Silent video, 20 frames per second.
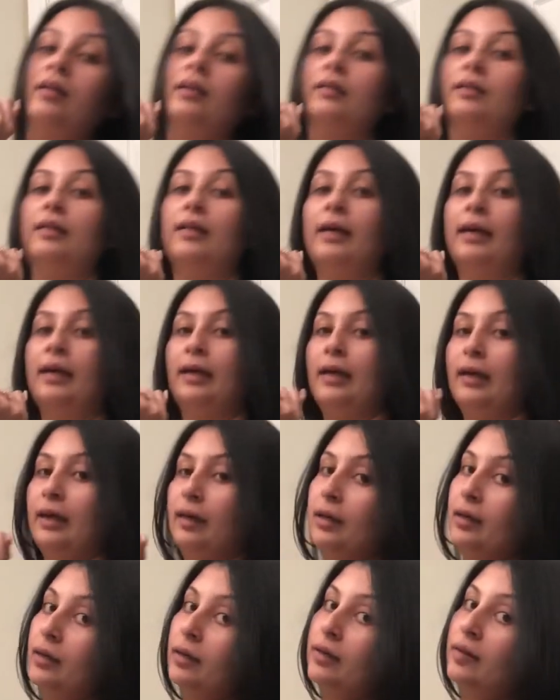
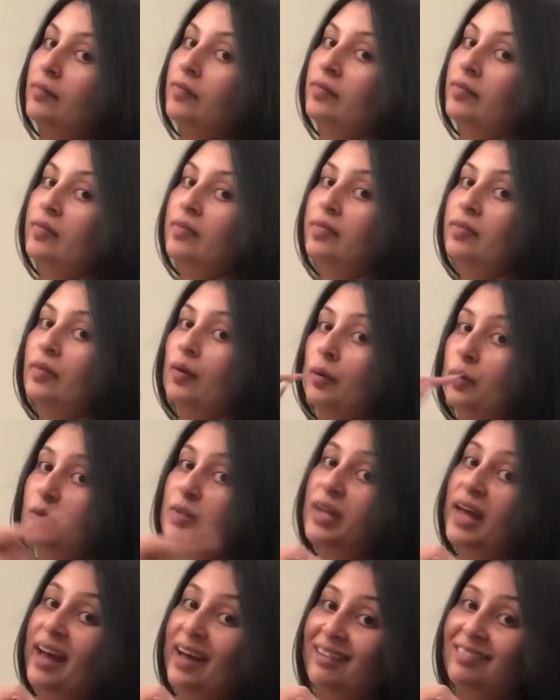Like, those
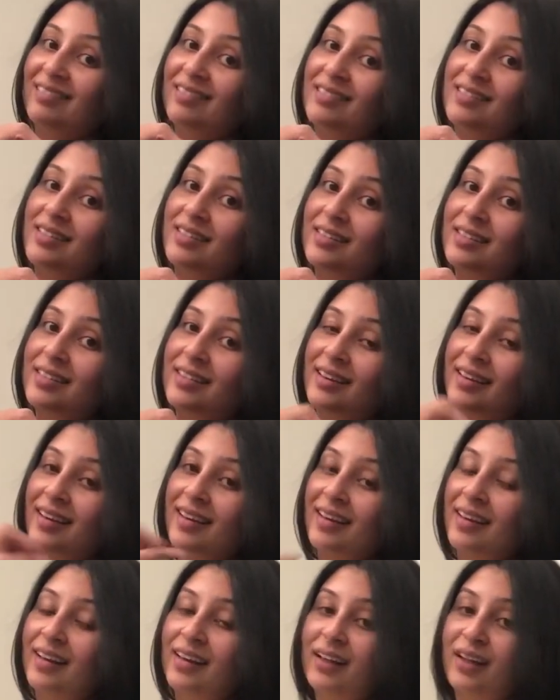ends
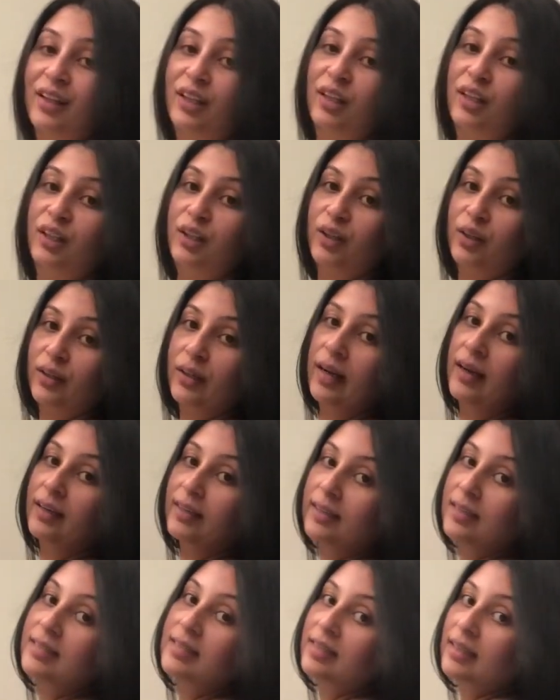look a
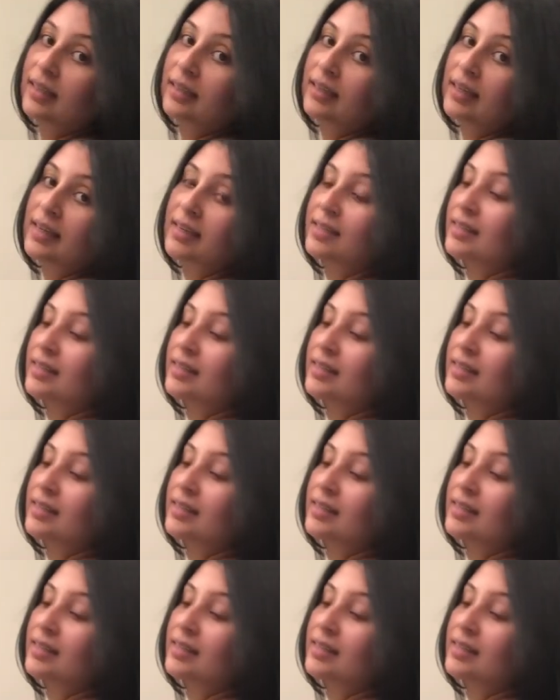gazillion